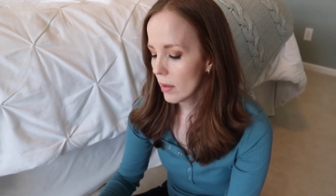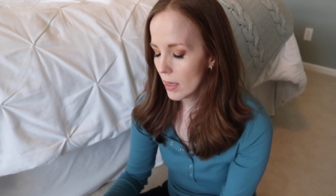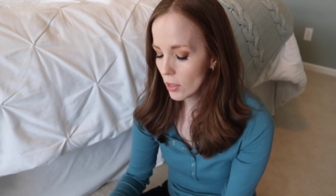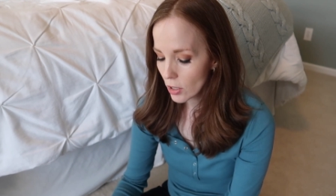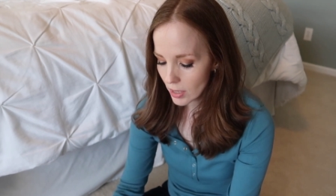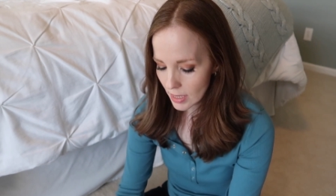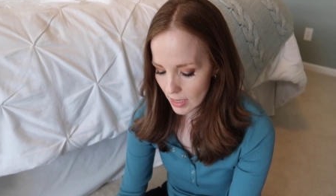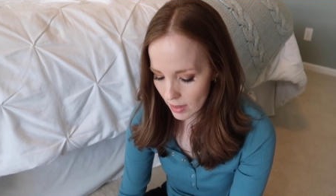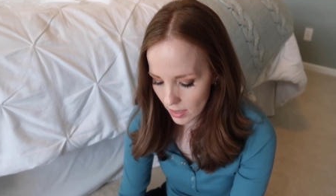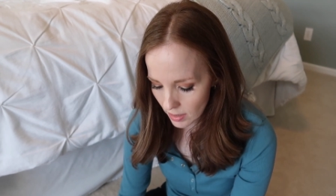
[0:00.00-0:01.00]
it looks
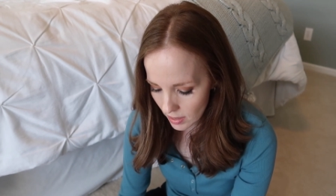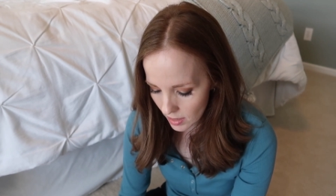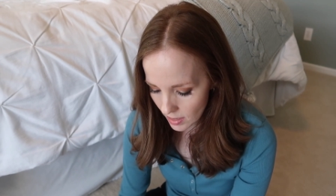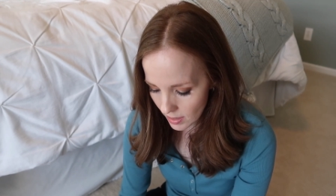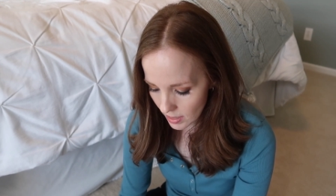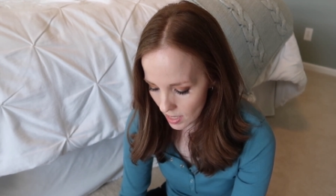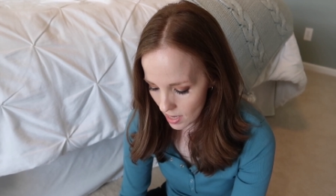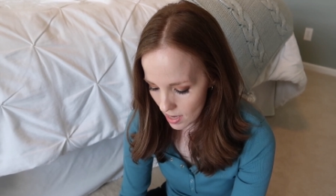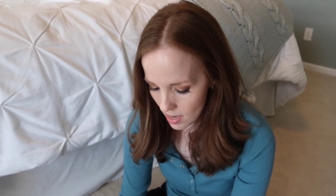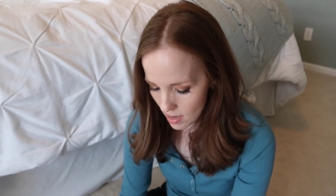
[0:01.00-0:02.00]
like this. It is
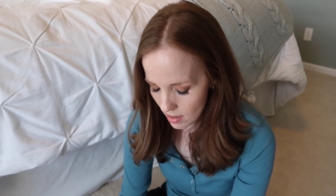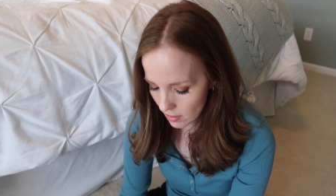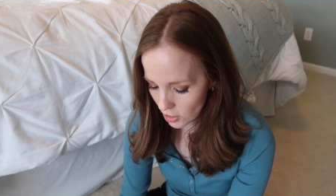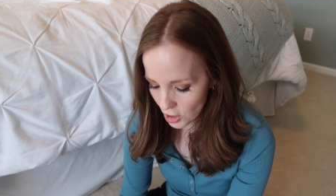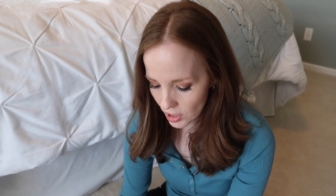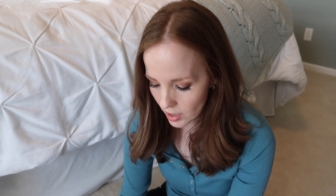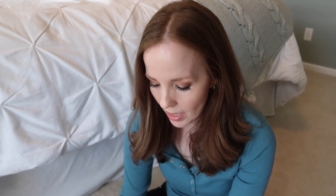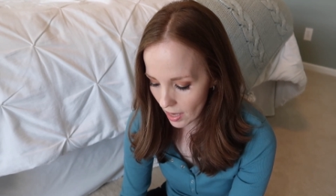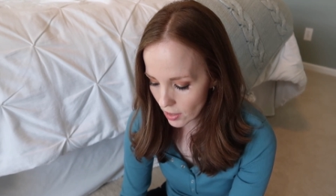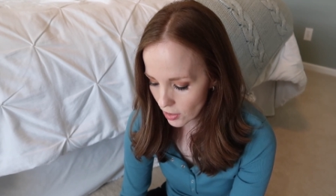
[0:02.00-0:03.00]
a, just the
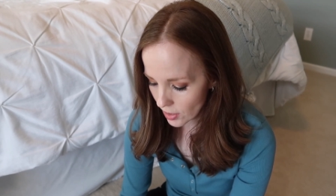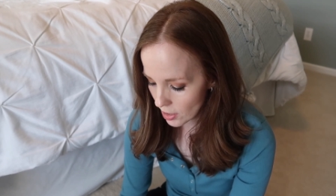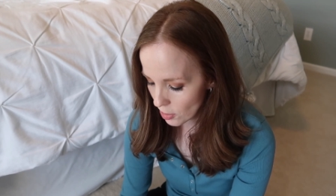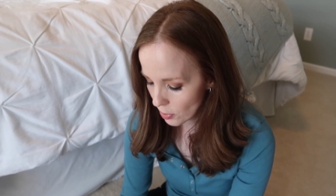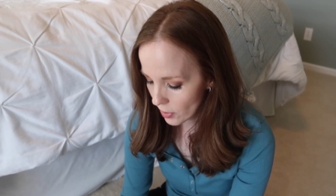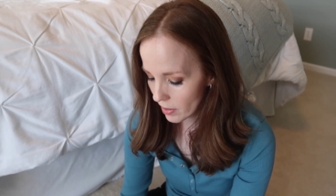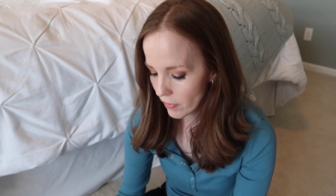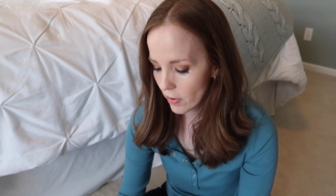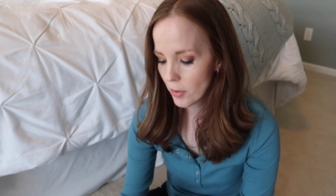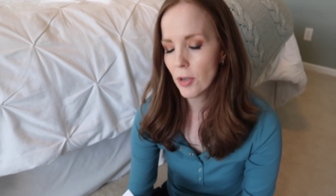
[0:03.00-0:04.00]
calendar that you print
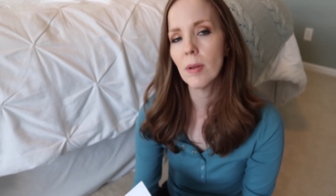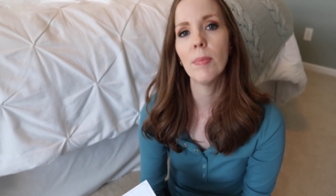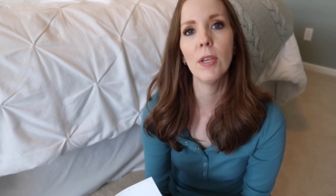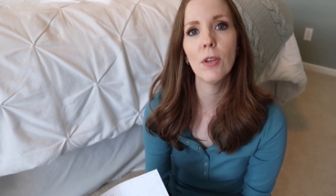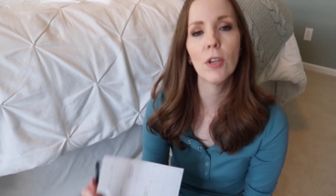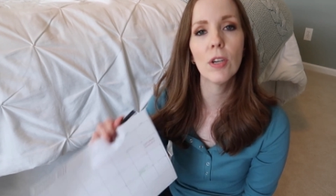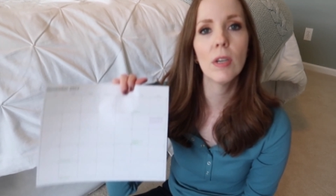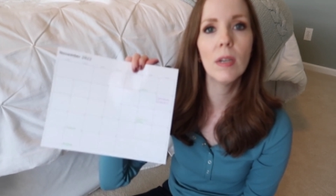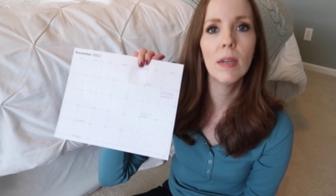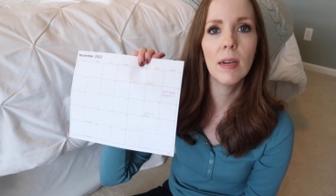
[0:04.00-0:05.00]
from your
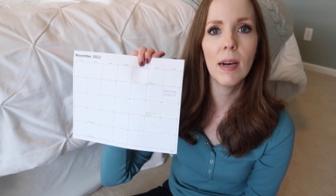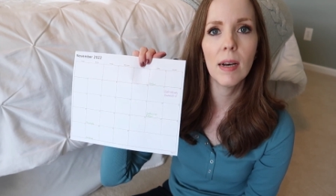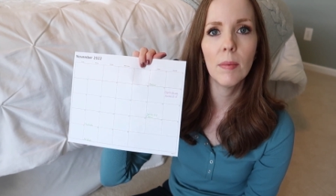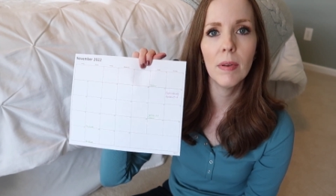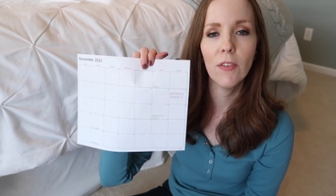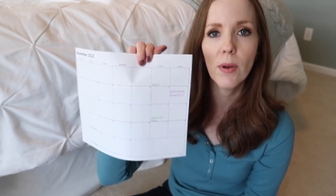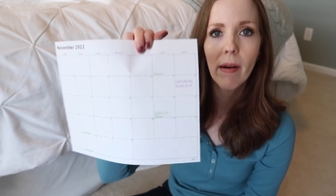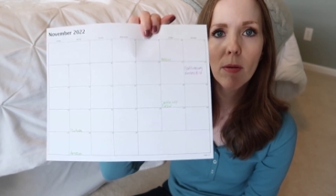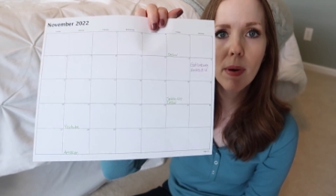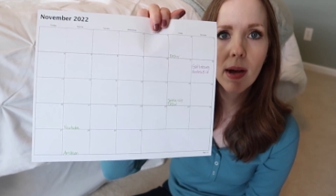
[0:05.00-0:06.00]
computer. Um, if you
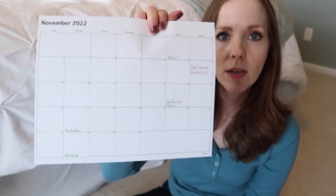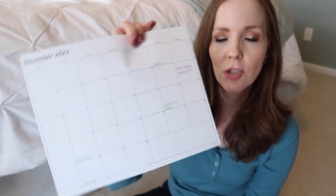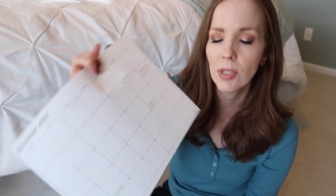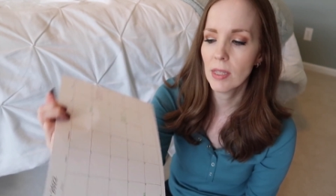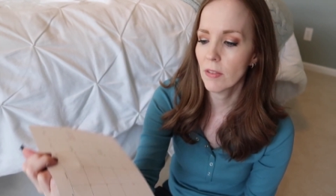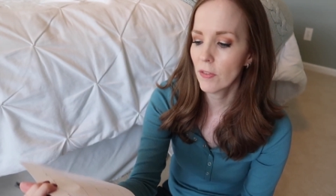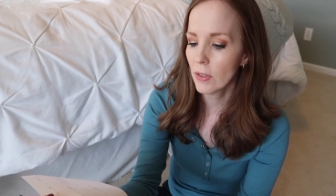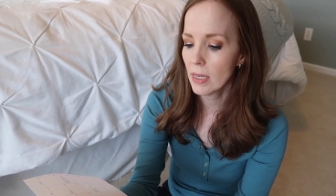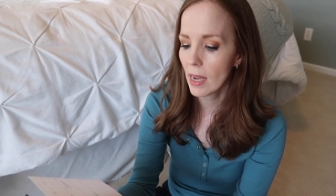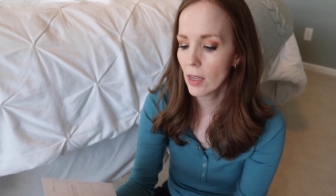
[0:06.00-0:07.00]
have a Mac, just like the
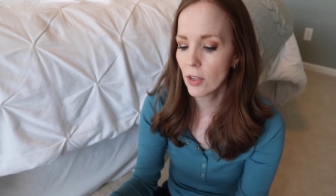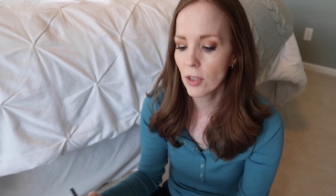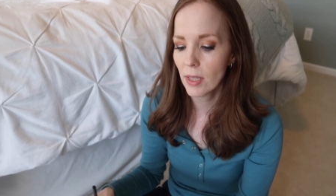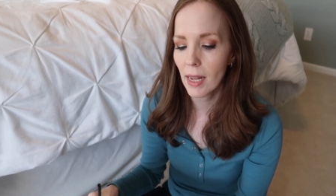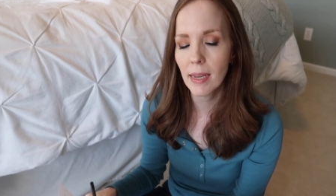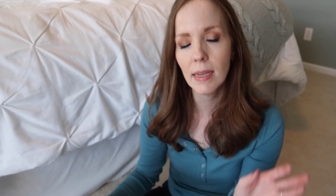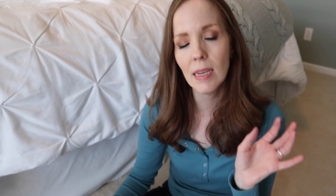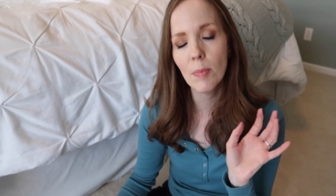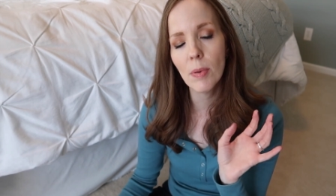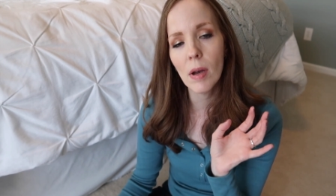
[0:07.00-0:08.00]
free calendar that I
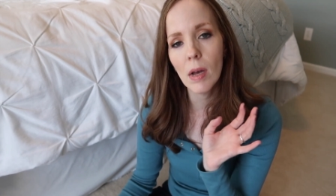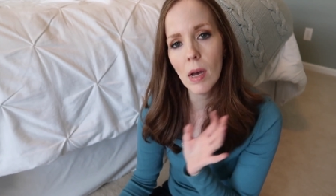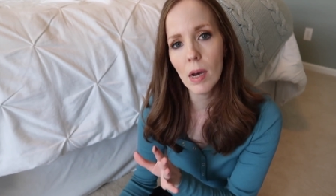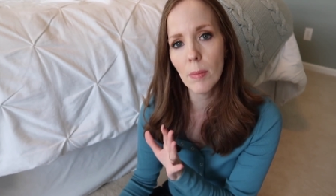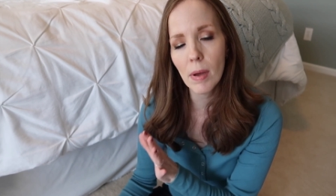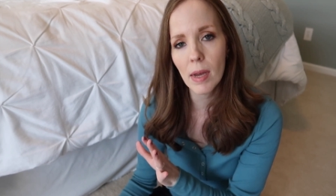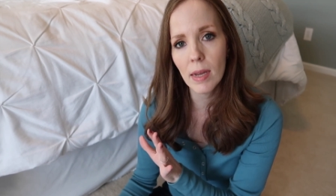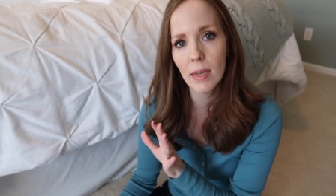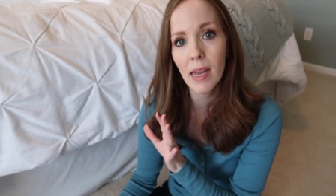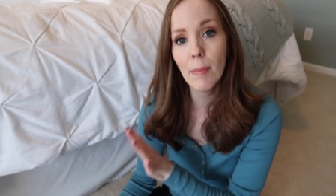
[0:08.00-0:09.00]
keep on
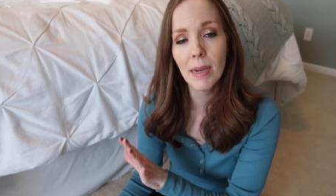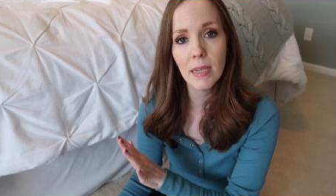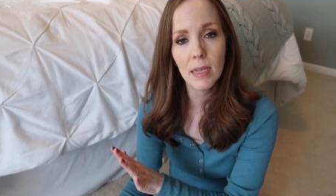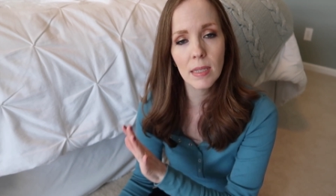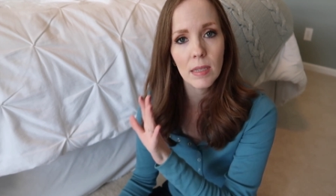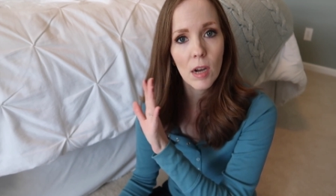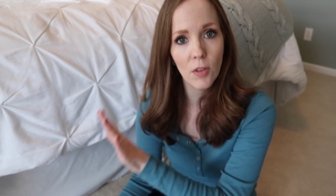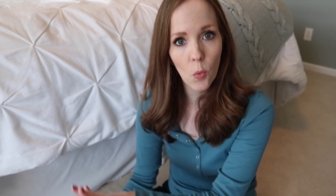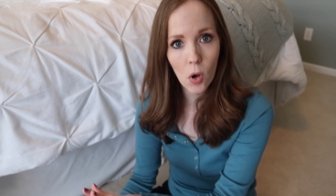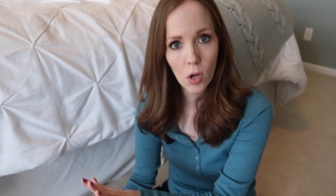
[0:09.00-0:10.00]
my, at my desk on
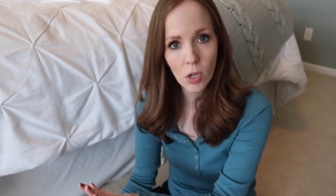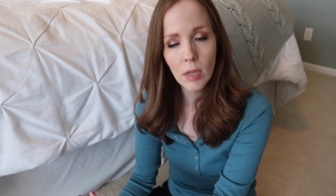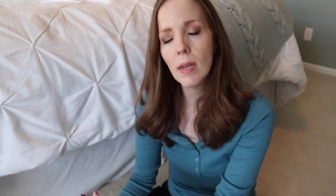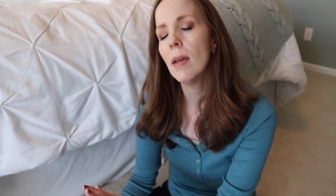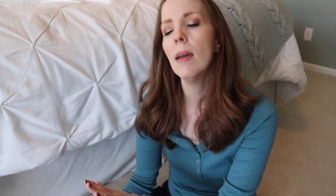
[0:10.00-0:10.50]
the wall